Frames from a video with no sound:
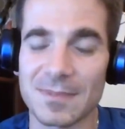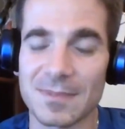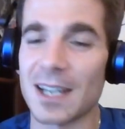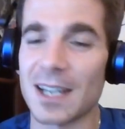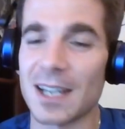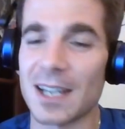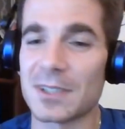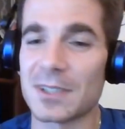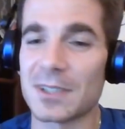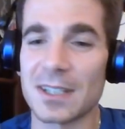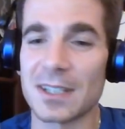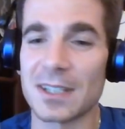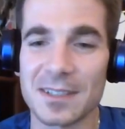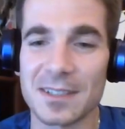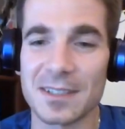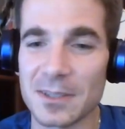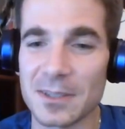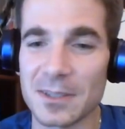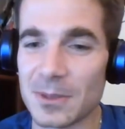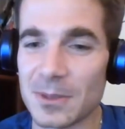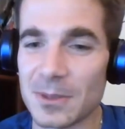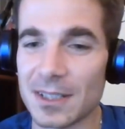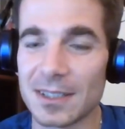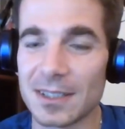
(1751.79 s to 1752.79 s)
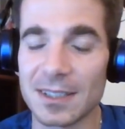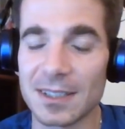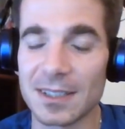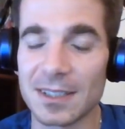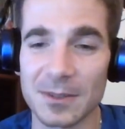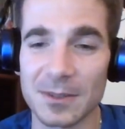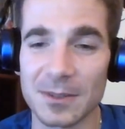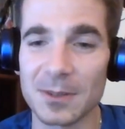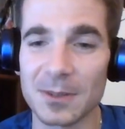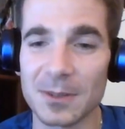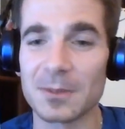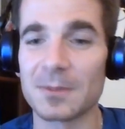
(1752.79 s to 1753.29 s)
I was just a student,
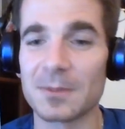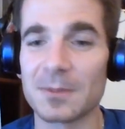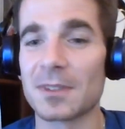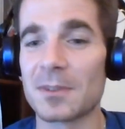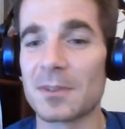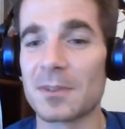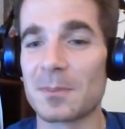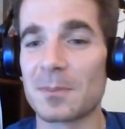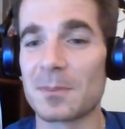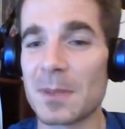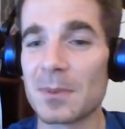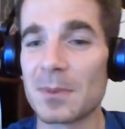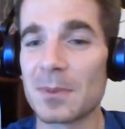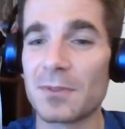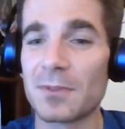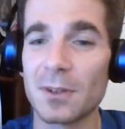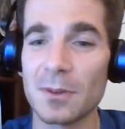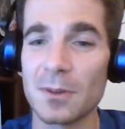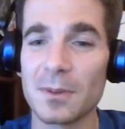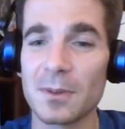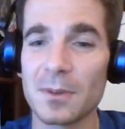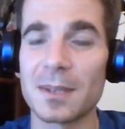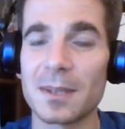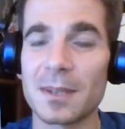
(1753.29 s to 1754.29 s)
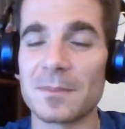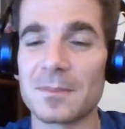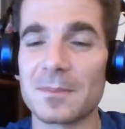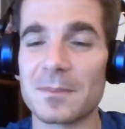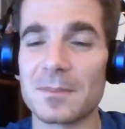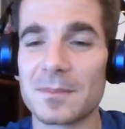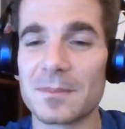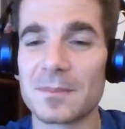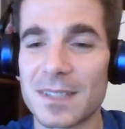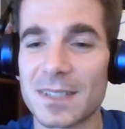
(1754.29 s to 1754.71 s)
and the people followed them.